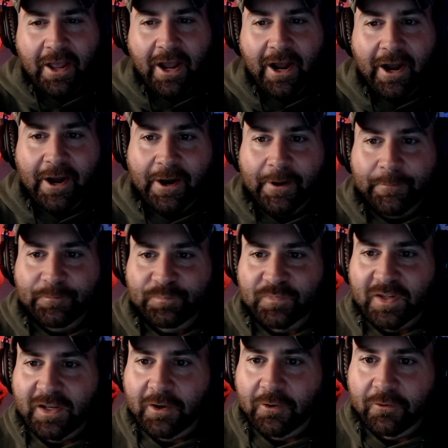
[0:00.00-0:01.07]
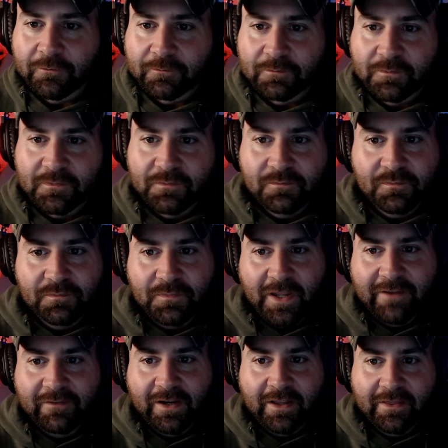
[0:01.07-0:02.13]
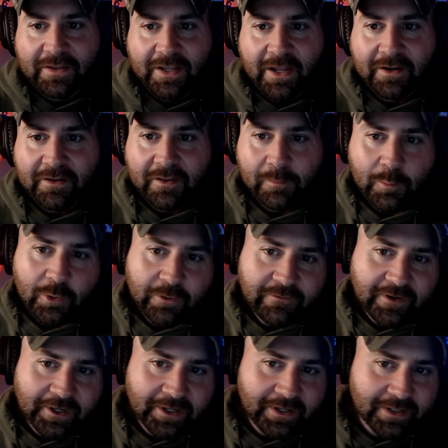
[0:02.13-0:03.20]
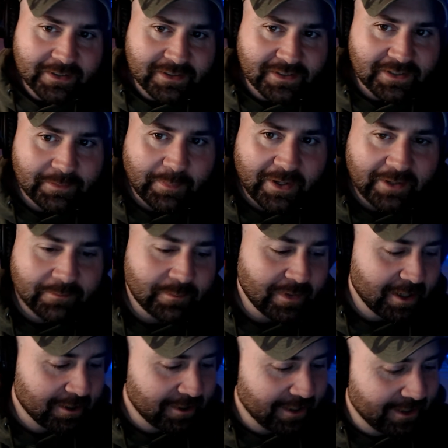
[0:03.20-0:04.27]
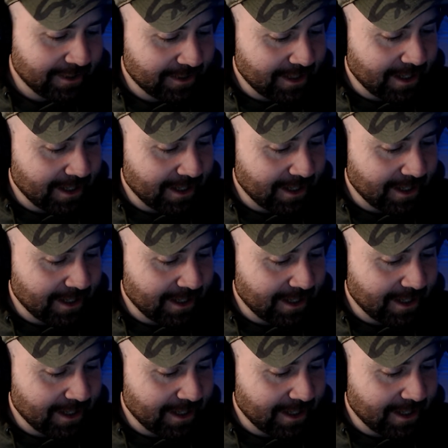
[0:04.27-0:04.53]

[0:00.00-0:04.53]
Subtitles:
You know, even at the end of the movie, you see Maid Marion,